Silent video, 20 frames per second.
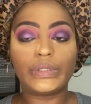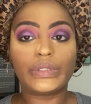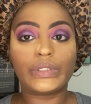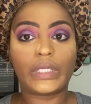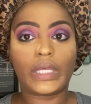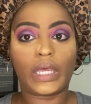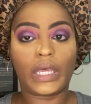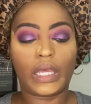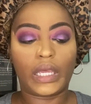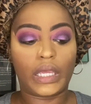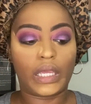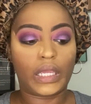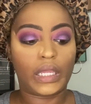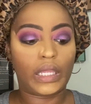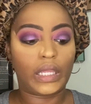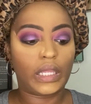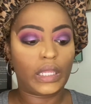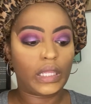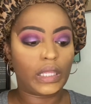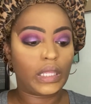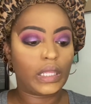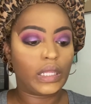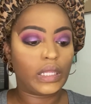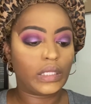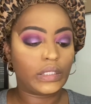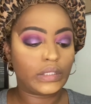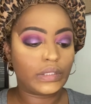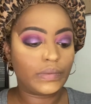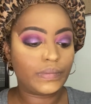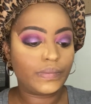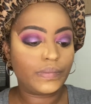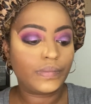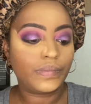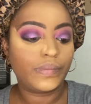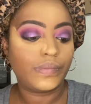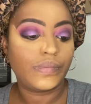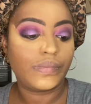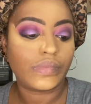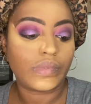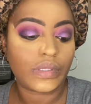Okay,
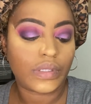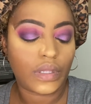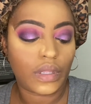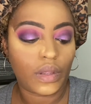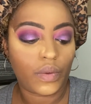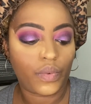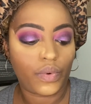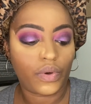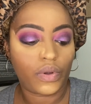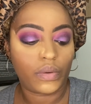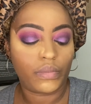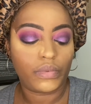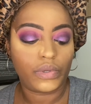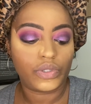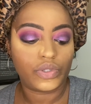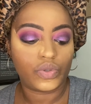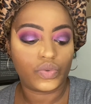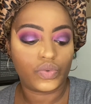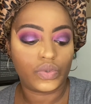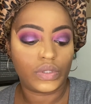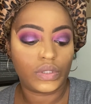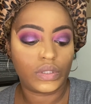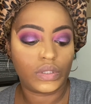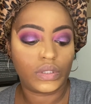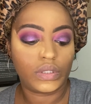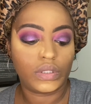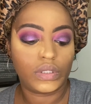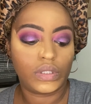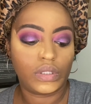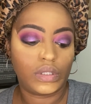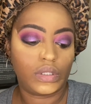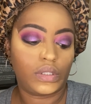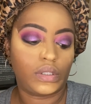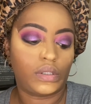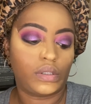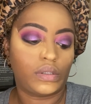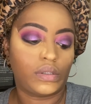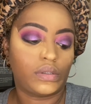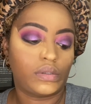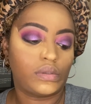um, I think we're gonna be doing
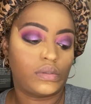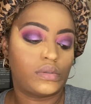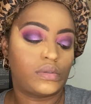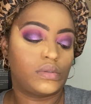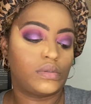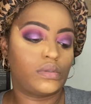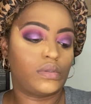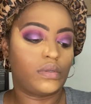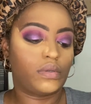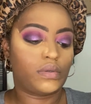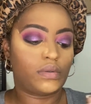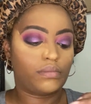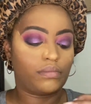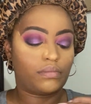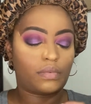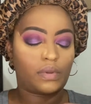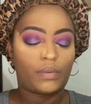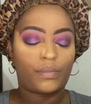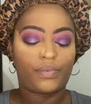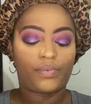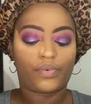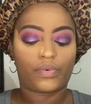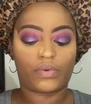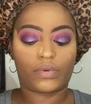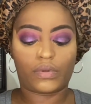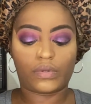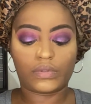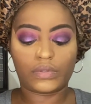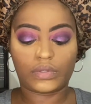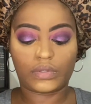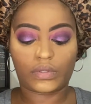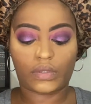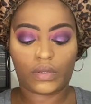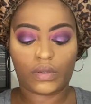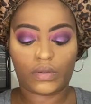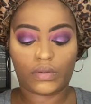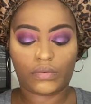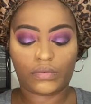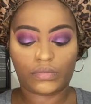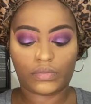a
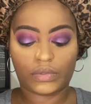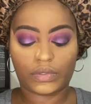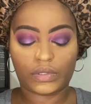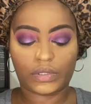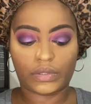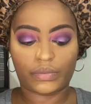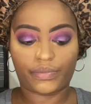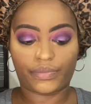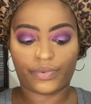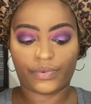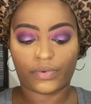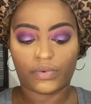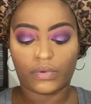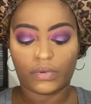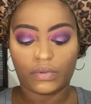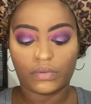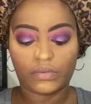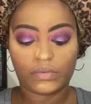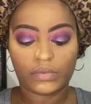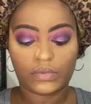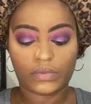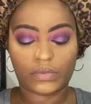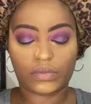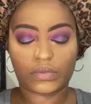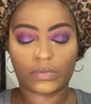bronzer. It's a bronze.